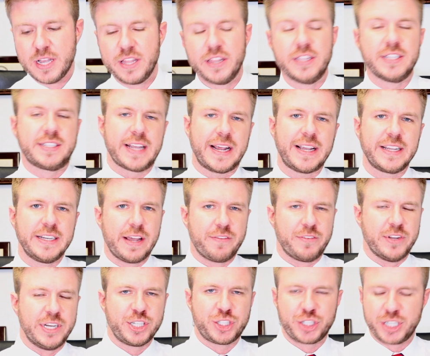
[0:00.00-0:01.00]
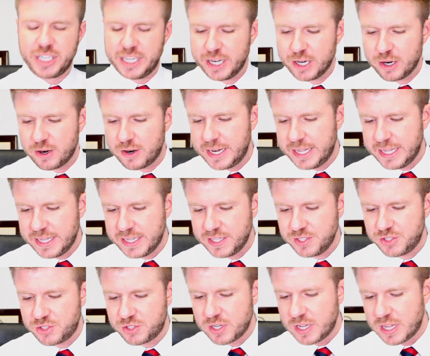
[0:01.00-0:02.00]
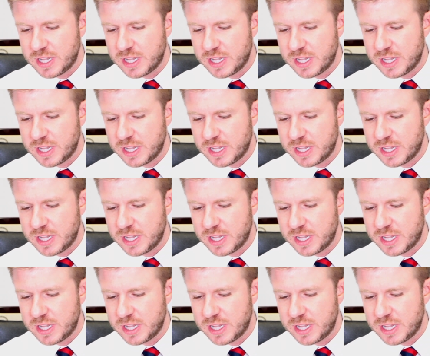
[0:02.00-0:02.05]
The second definition here is